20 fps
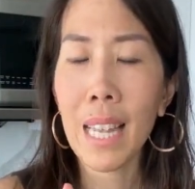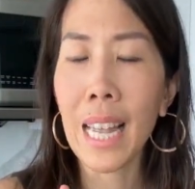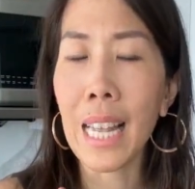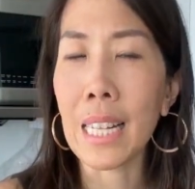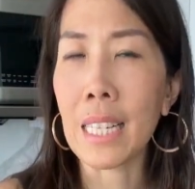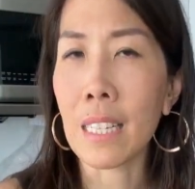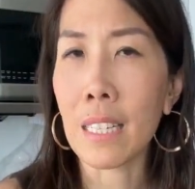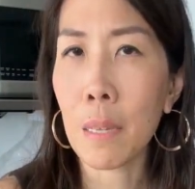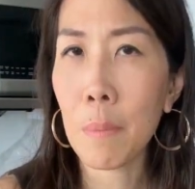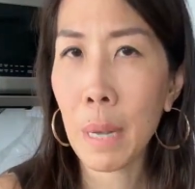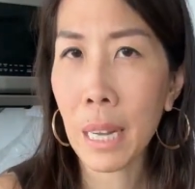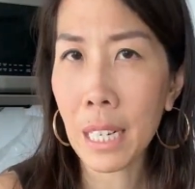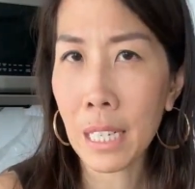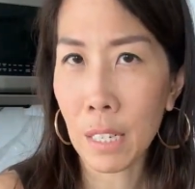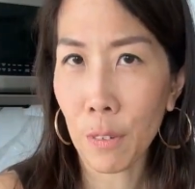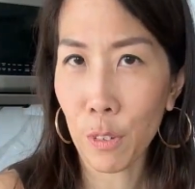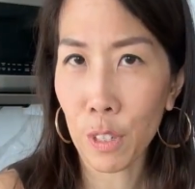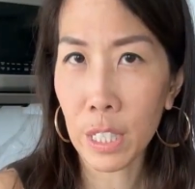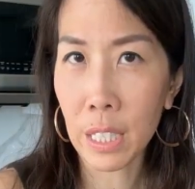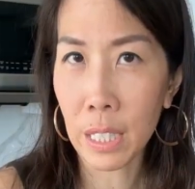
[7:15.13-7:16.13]
it doesn't make a
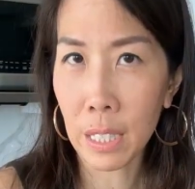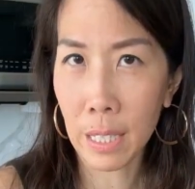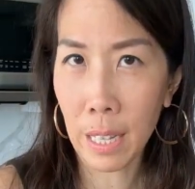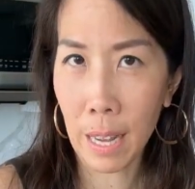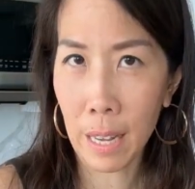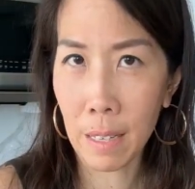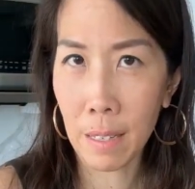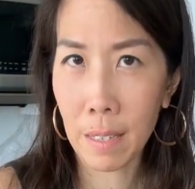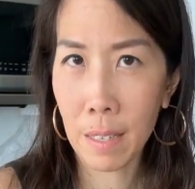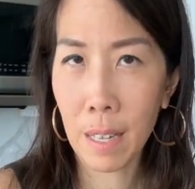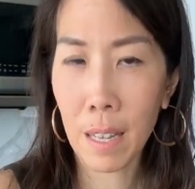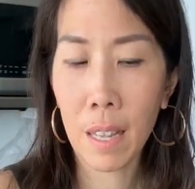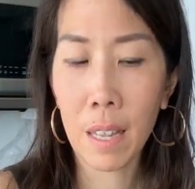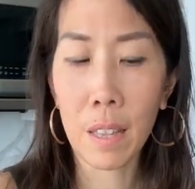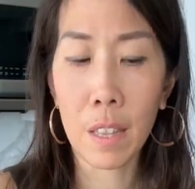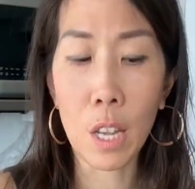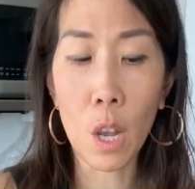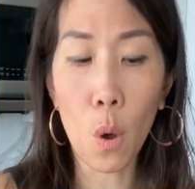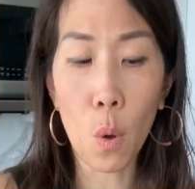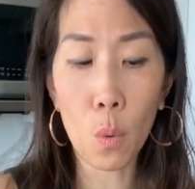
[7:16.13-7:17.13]
difference to taste.
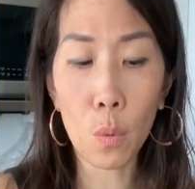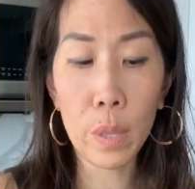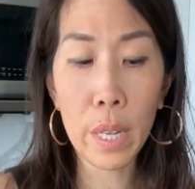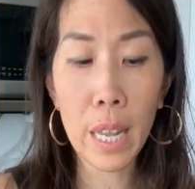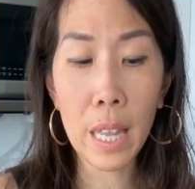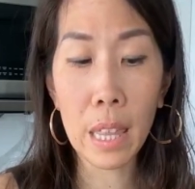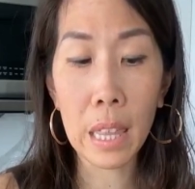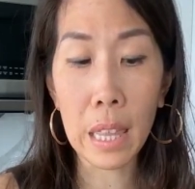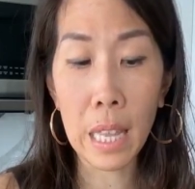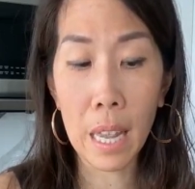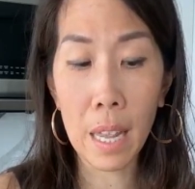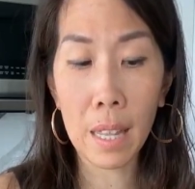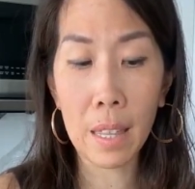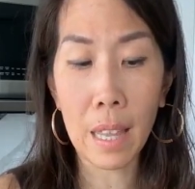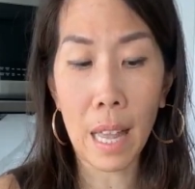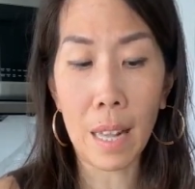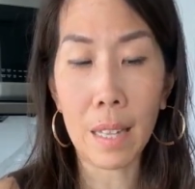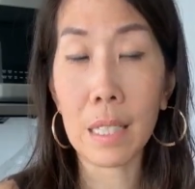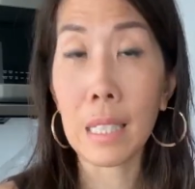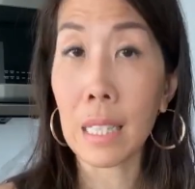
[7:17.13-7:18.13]
The only thing
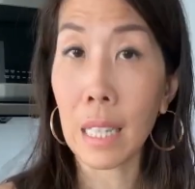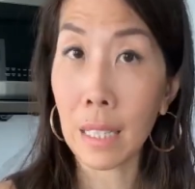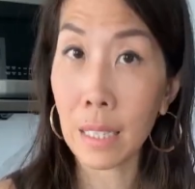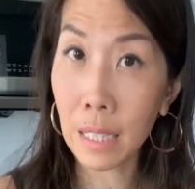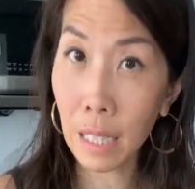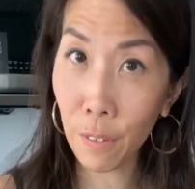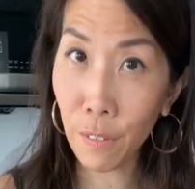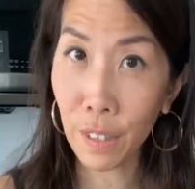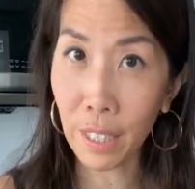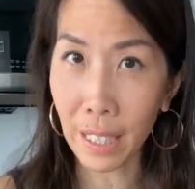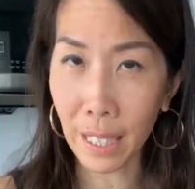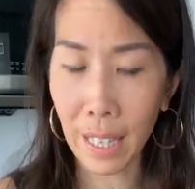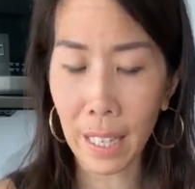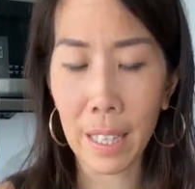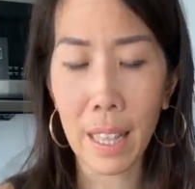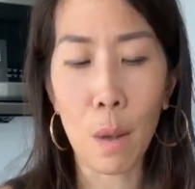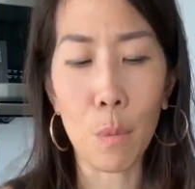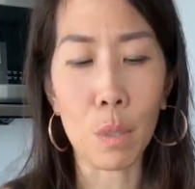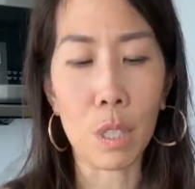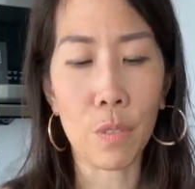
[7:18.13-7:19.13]
that scientifically
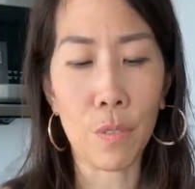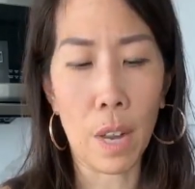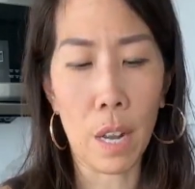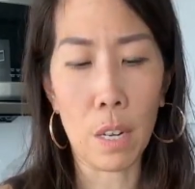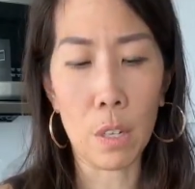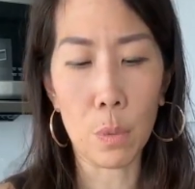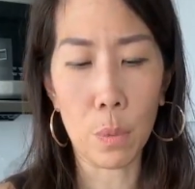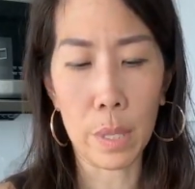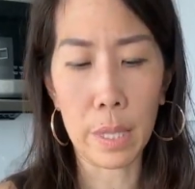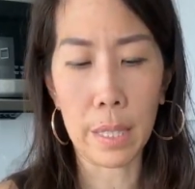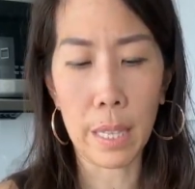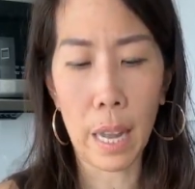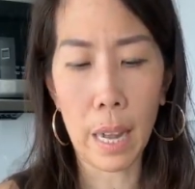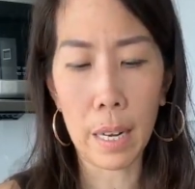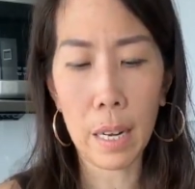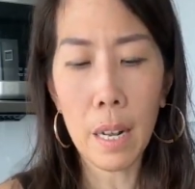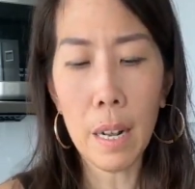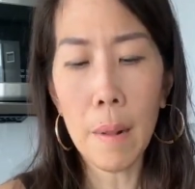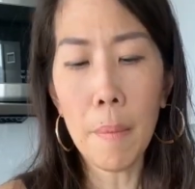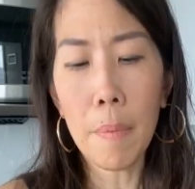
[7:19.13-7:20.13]
that was found was
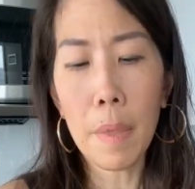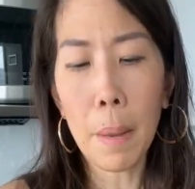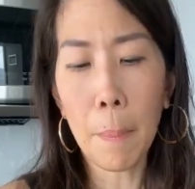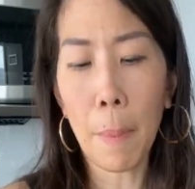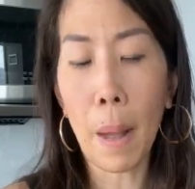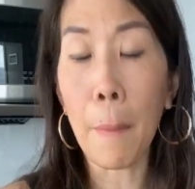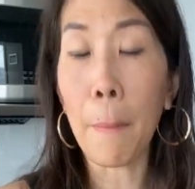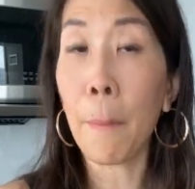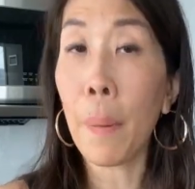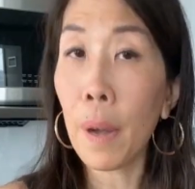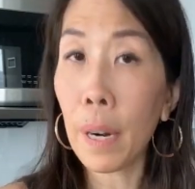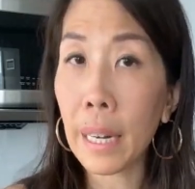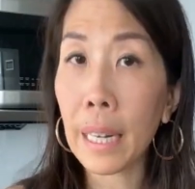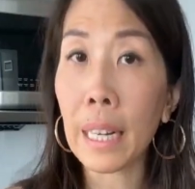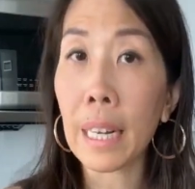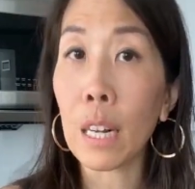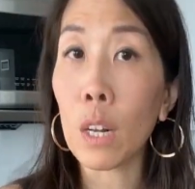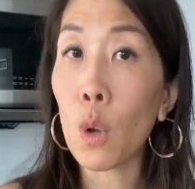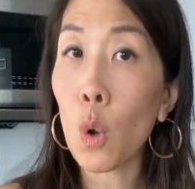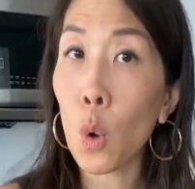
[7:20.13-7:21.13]
that by putting
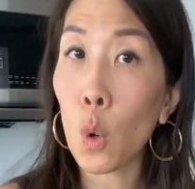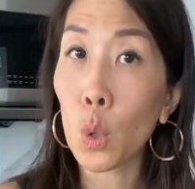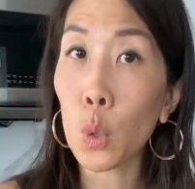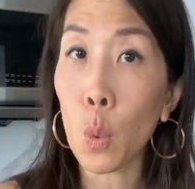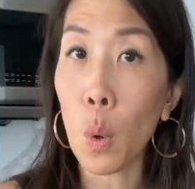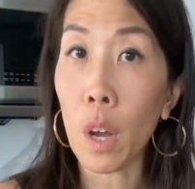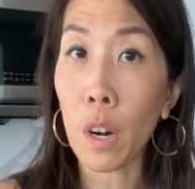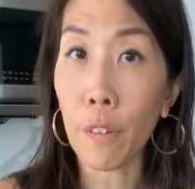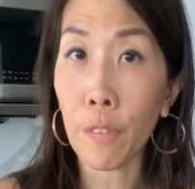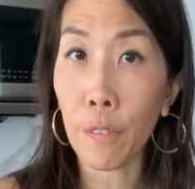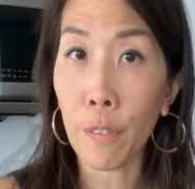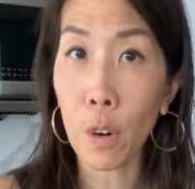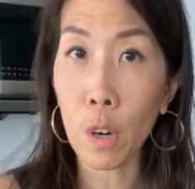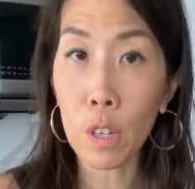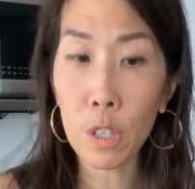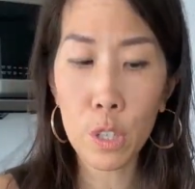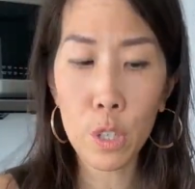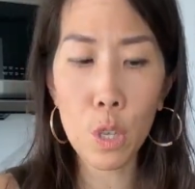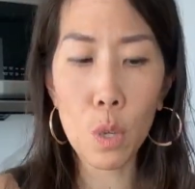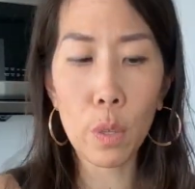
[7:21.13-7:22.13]
it in cold water
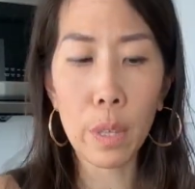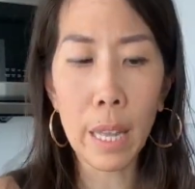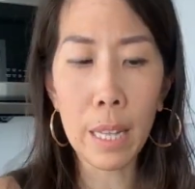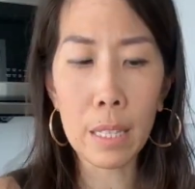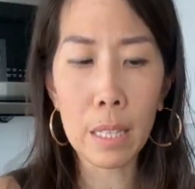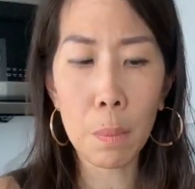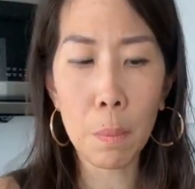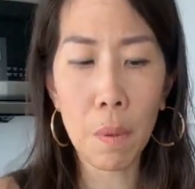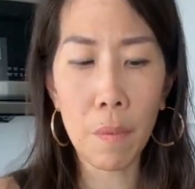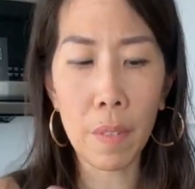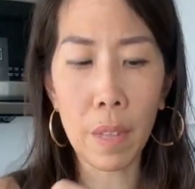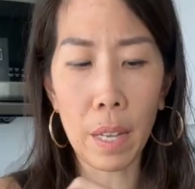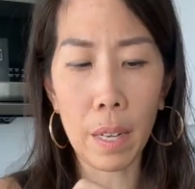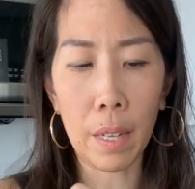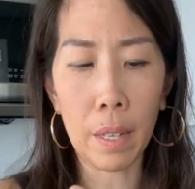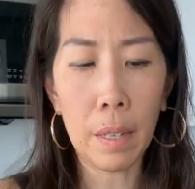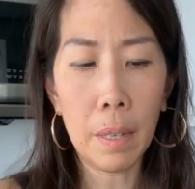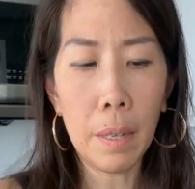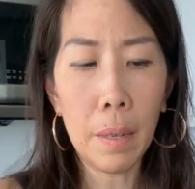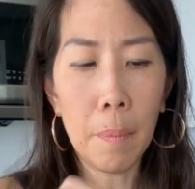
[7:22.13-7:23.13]
first, you let some of
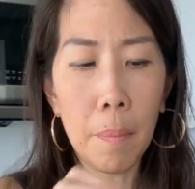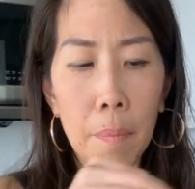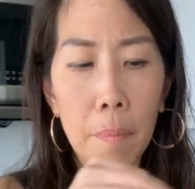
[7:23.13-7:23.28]
the